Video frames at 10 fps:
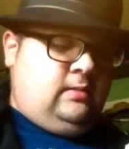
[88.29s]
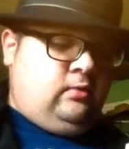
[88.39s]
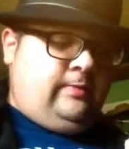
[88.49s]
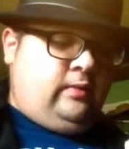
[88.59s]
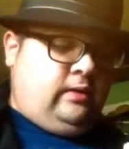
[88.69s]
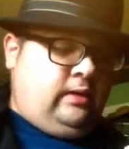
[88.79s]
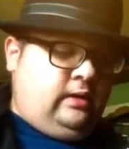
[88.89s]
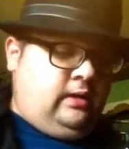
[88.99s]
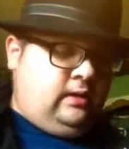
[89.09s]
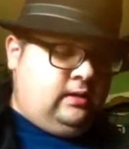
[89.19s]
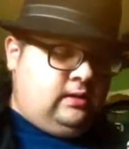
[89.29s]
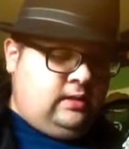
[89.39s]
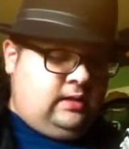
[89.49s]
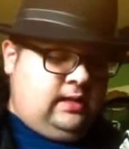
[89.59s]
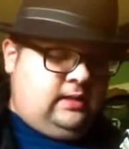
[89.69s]
More importantly,
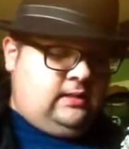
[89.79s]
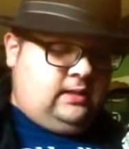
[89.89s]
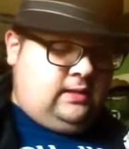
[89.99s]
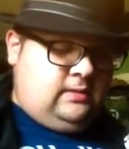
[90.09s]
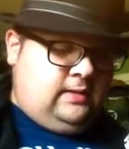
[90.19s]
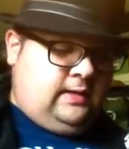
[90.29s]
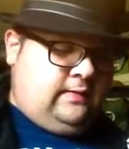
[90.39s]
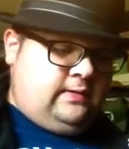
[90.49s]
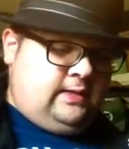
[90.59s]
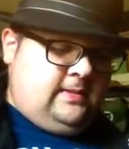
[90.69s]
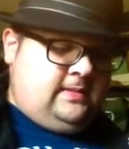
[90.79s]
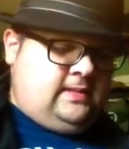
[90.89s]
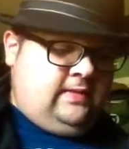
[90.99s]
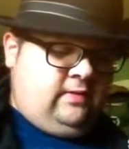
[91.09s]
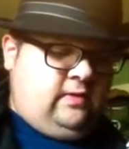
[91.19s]
can the Doctor recover in time to
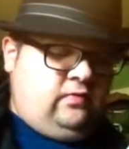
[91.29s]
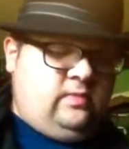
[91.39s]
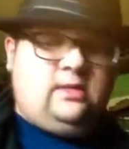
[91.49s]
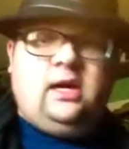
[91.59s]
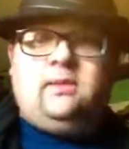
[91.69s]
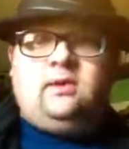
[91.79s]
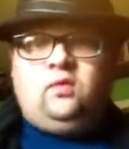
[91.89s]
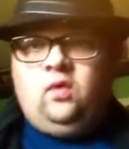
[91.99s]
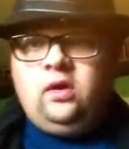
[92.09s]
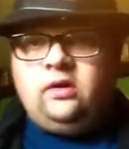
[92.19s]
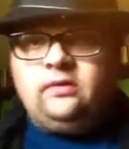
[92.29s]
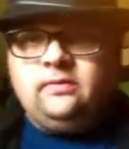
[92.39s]
save Earth from atomic war?